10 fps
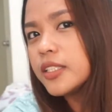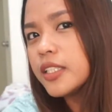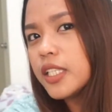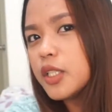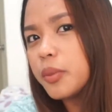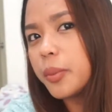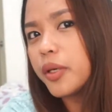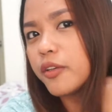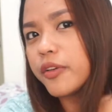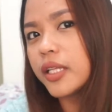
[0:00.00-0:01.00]
doesn't need to be
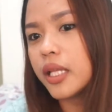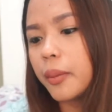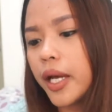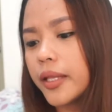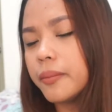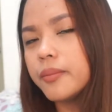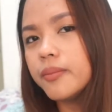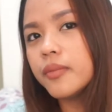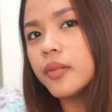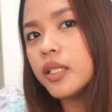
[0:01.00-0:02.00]
perfect naman.
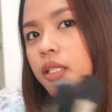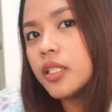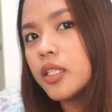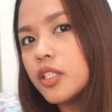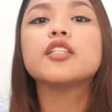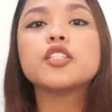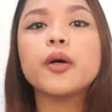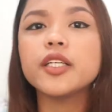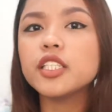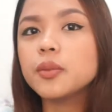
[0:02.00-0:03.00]

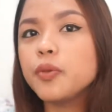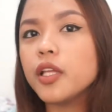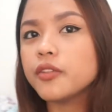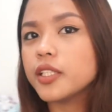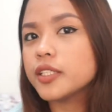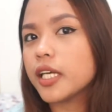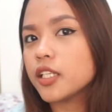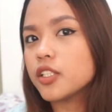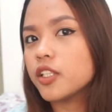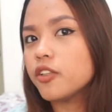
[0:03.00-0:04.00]
So I just pull out a
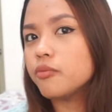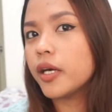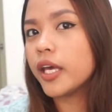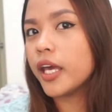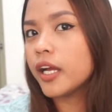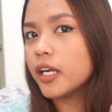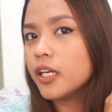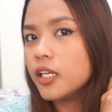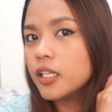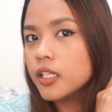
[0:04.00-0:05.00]
section of my
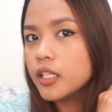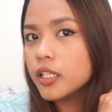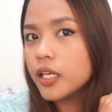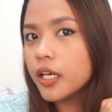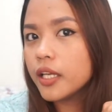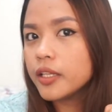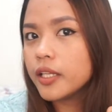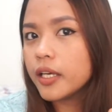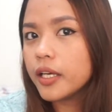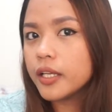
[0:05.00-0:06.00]
hair, and
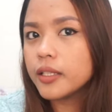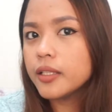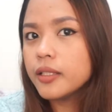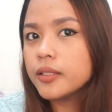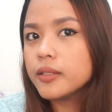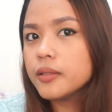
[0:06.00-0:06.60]
then